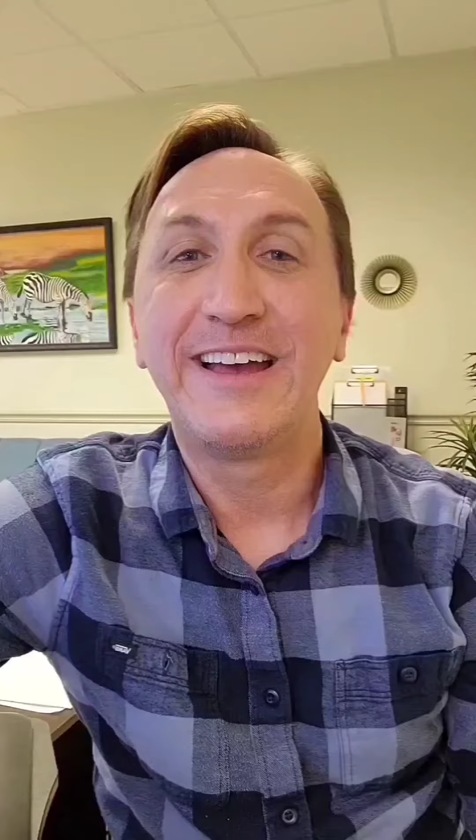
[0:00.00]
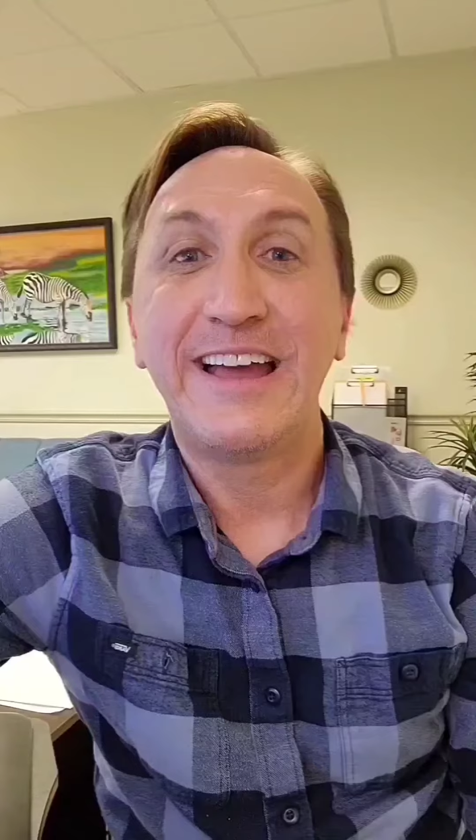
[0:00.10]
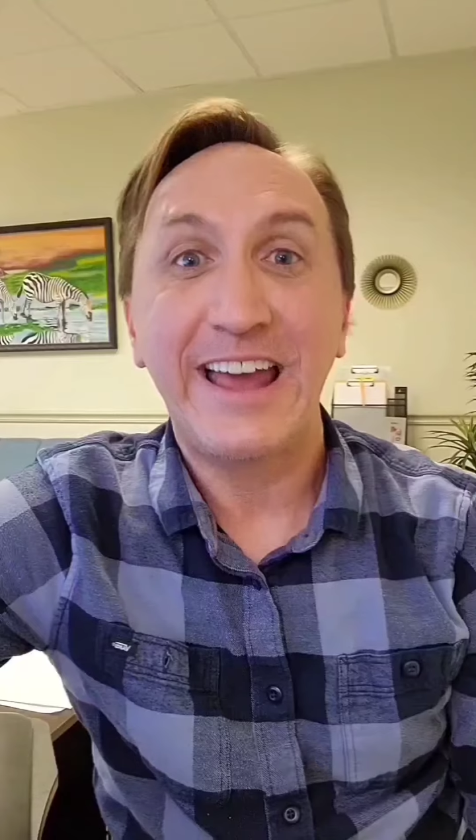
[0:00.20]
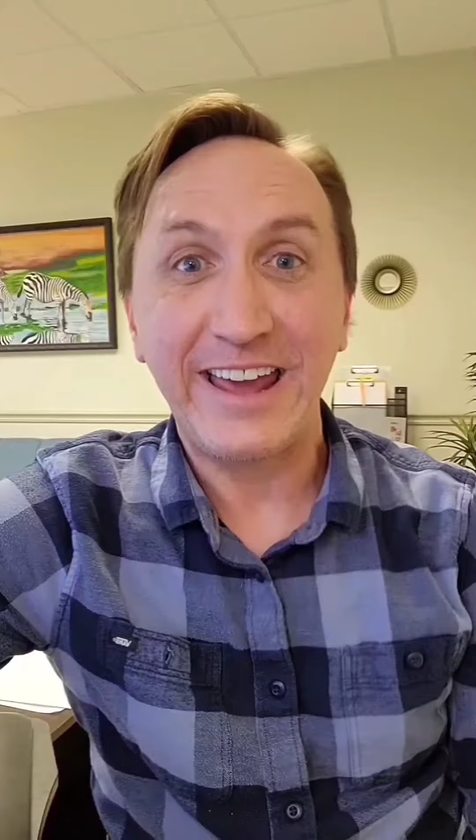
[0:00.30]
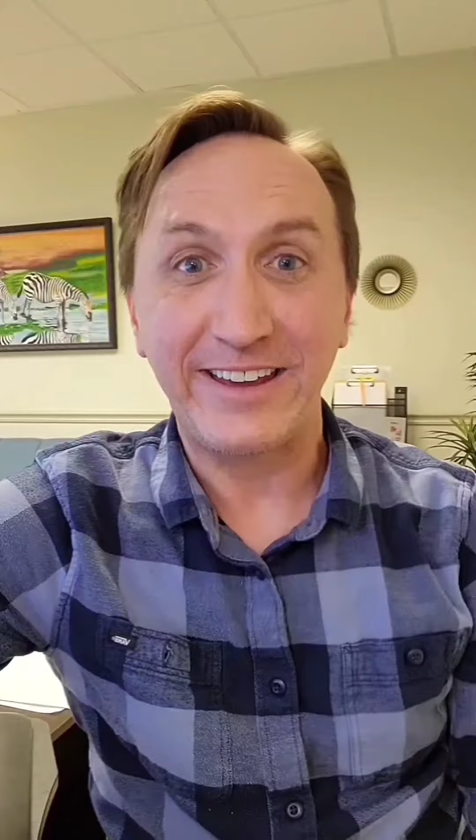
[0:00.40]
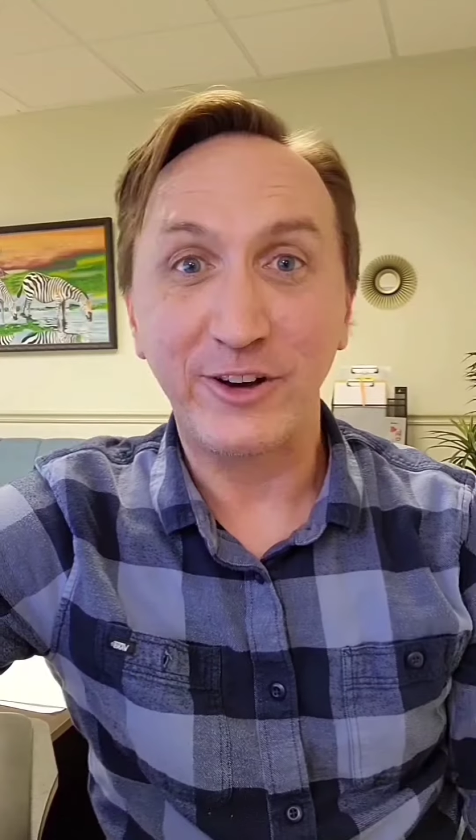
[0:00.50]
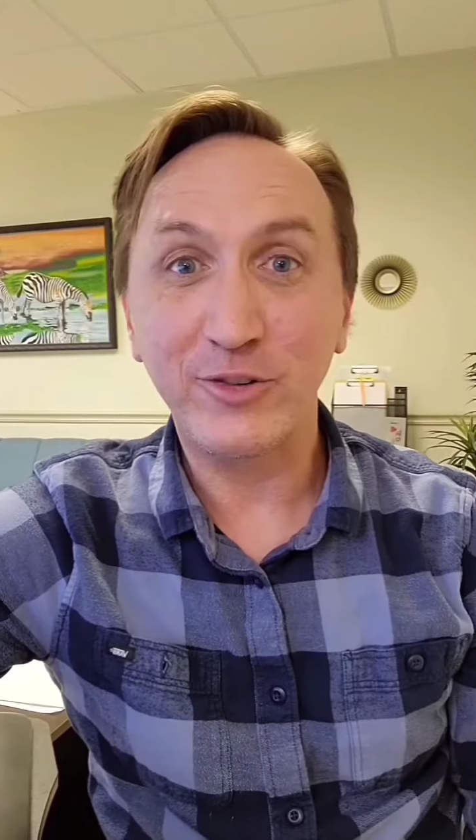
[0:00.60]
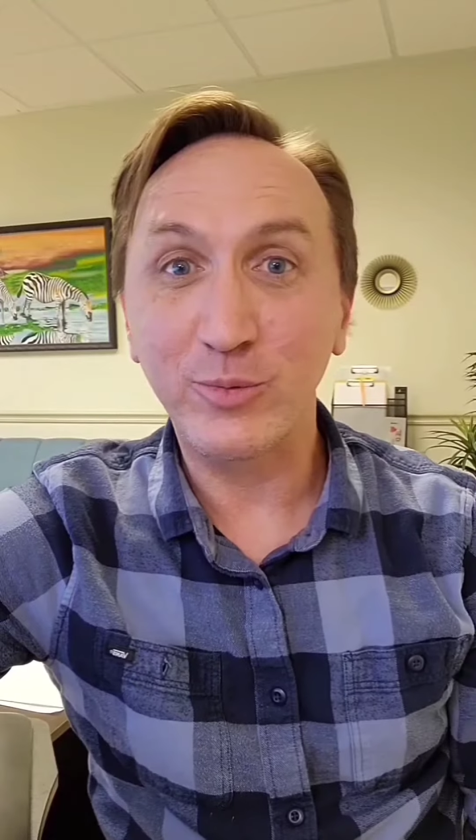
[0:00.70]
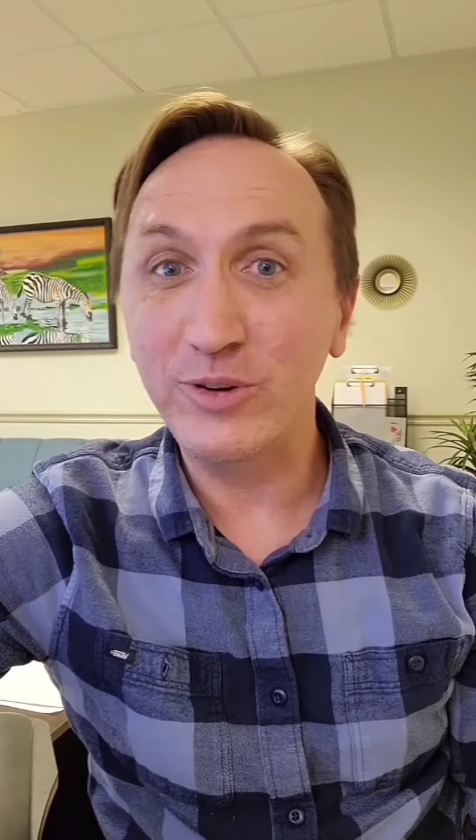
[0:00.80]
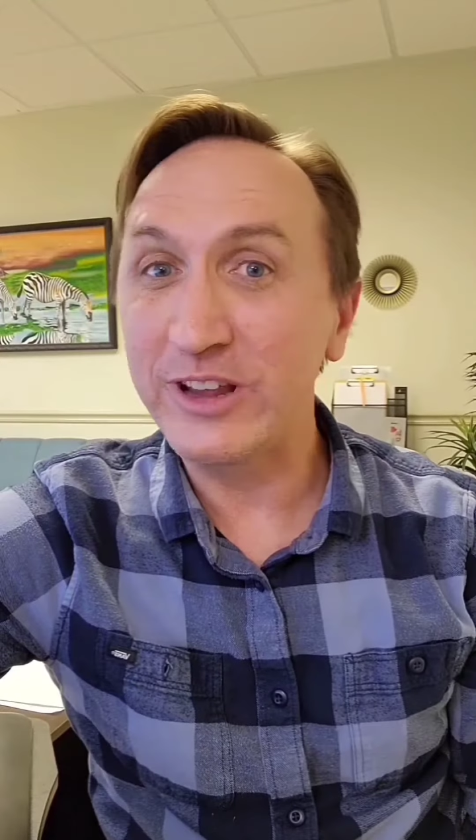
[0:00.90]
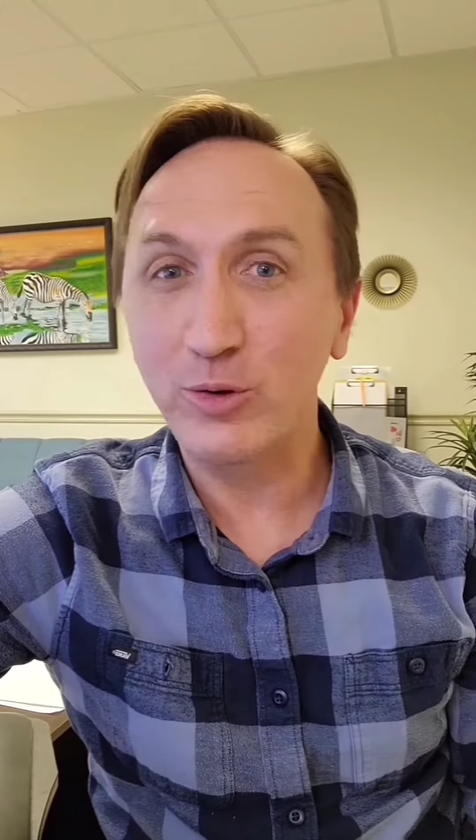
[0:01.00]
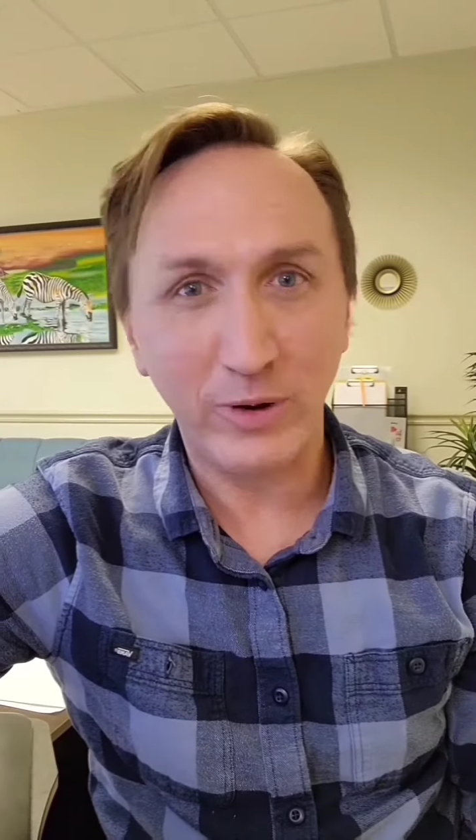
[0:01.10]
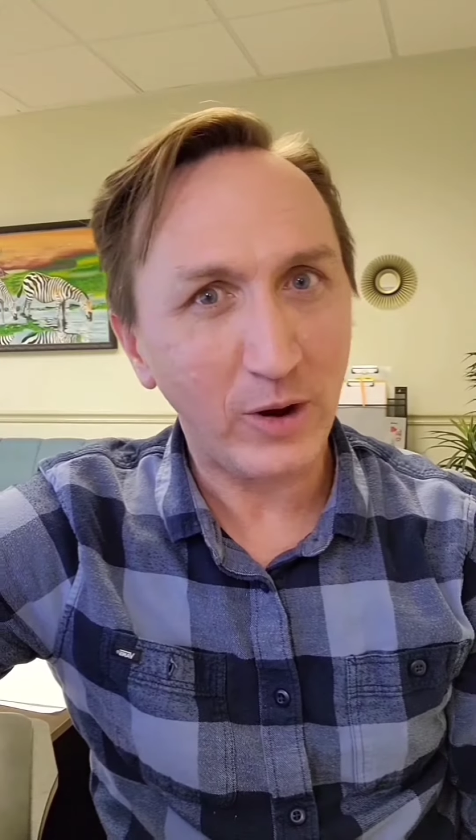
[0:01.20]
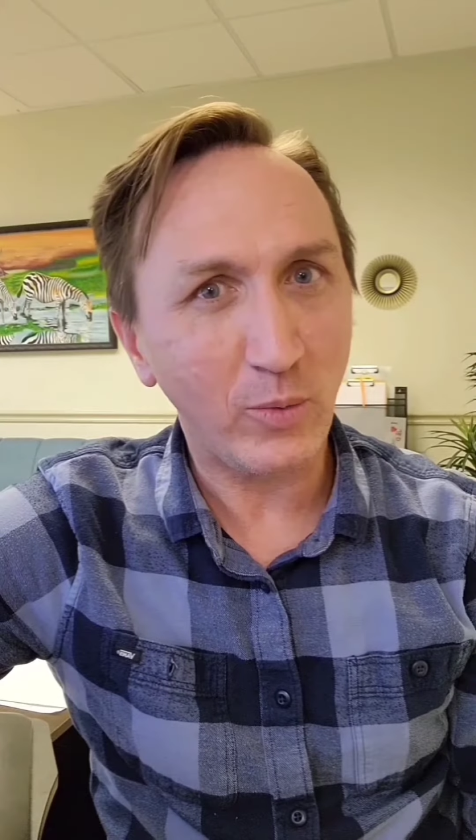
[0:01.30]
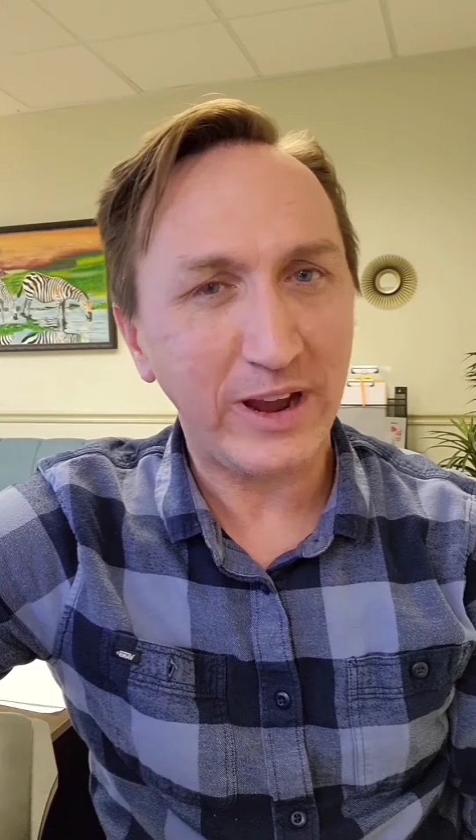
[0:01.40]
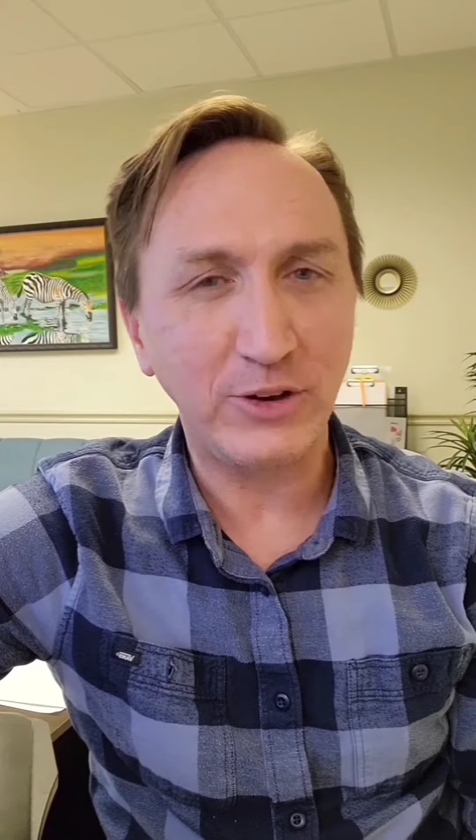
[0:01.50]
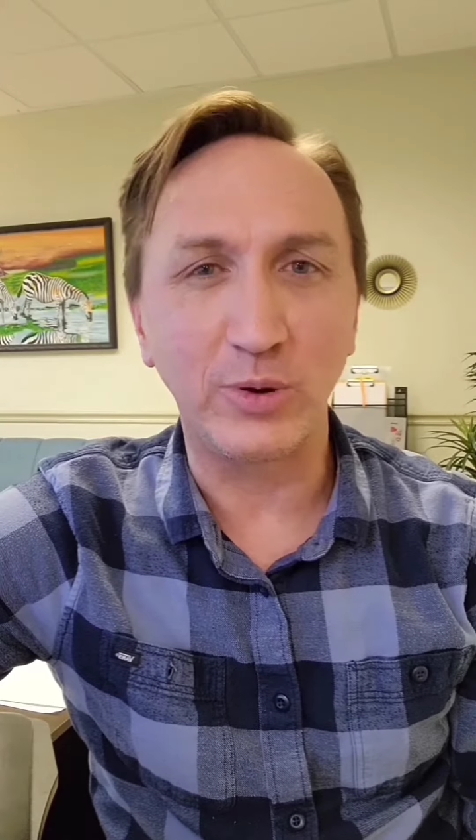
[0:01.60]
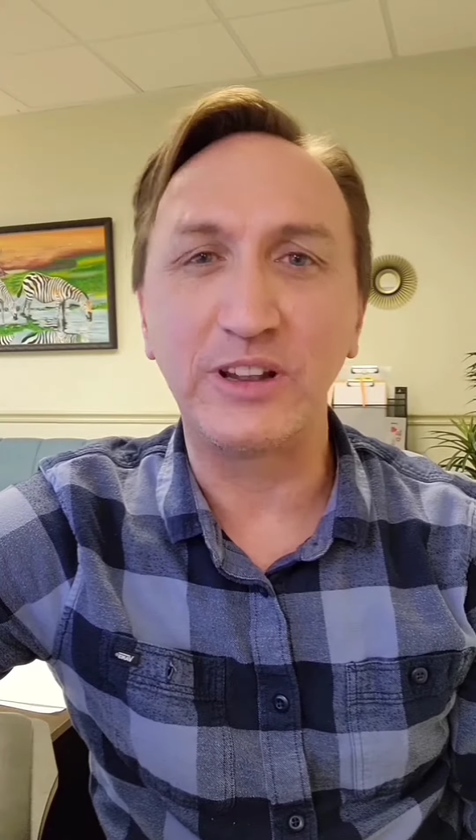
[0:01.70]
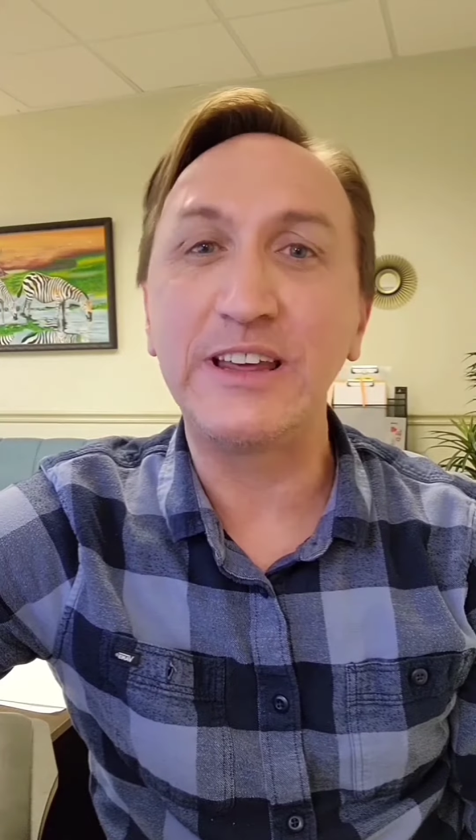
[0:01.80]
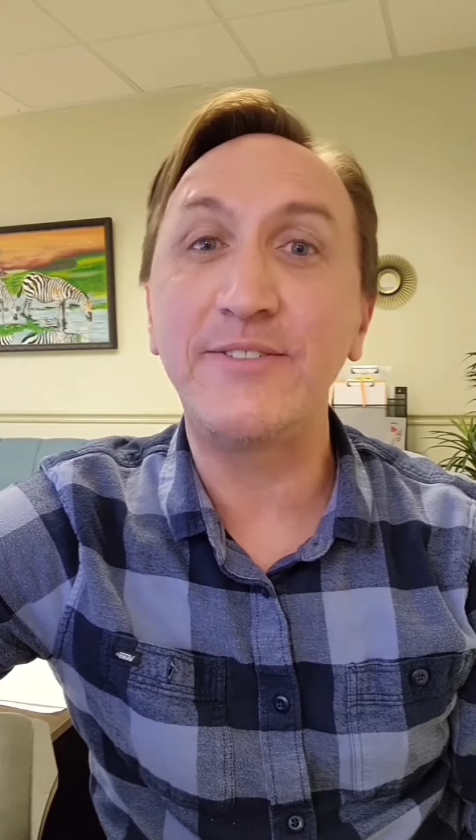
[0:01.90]
hey, here's a really great way to
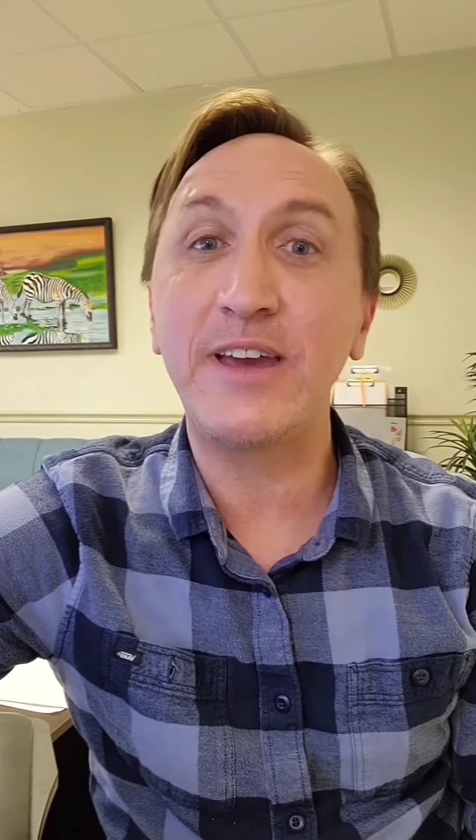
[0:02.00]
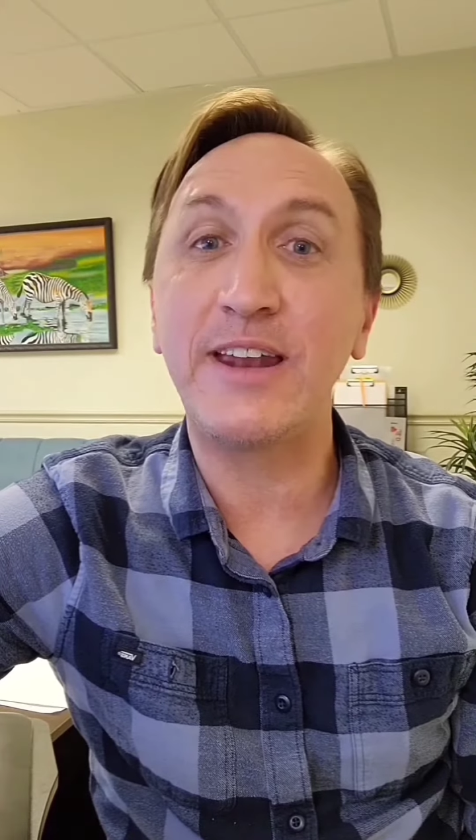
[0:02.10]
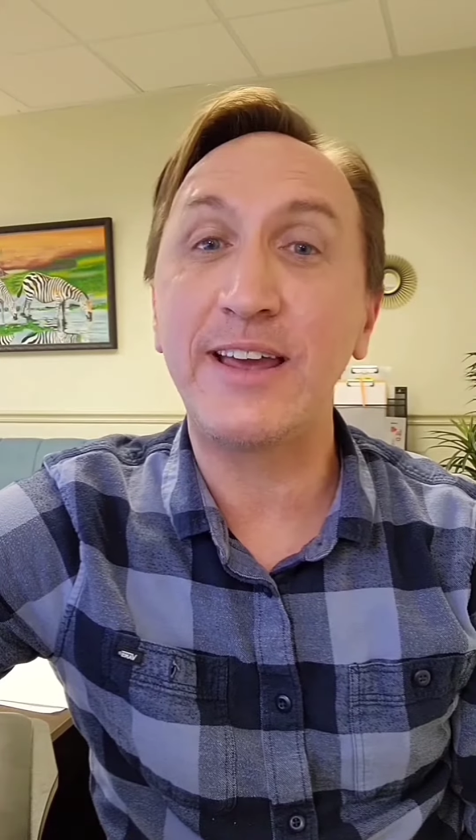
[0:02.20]
alleviate